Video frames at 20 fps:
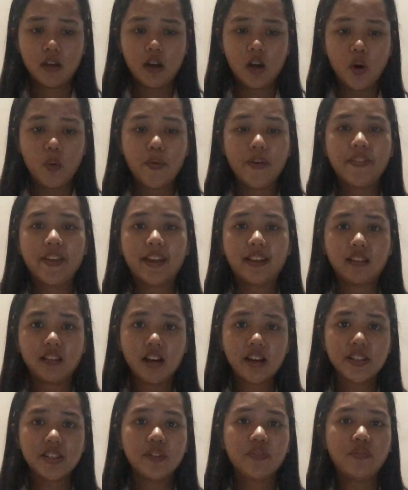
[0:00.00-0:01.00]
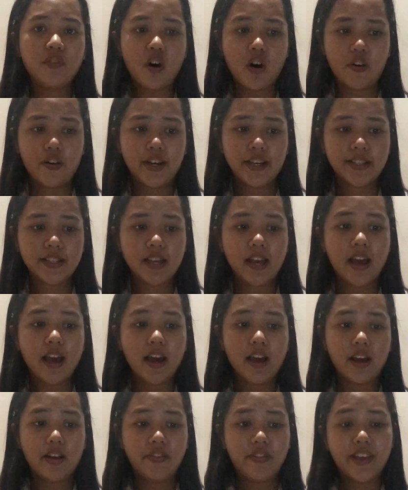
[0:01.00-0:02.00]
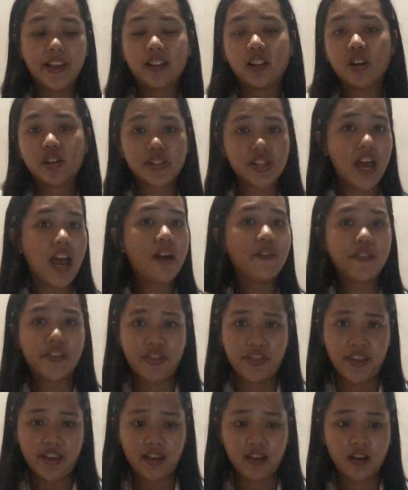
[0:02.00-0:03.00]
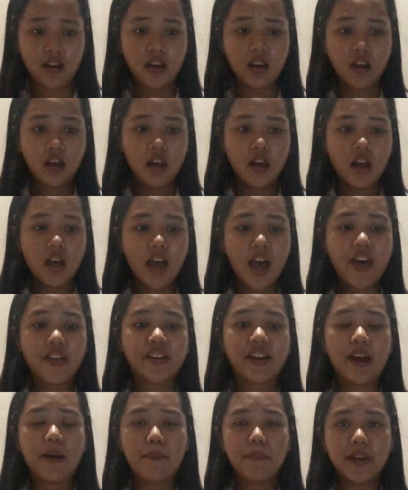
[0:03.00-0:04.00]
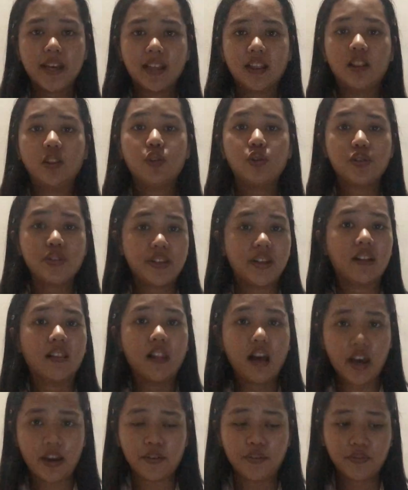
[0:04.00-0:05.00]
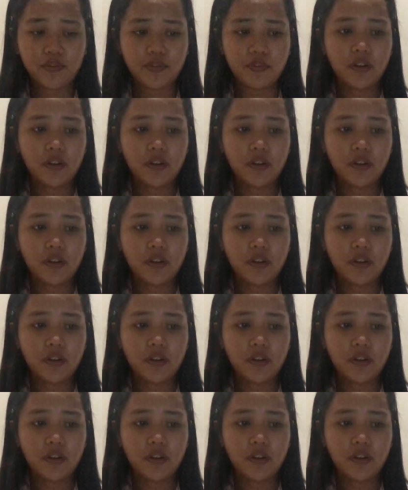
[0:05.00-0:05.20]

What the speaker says: When they lost the forest, they lost everything and can mean losing life.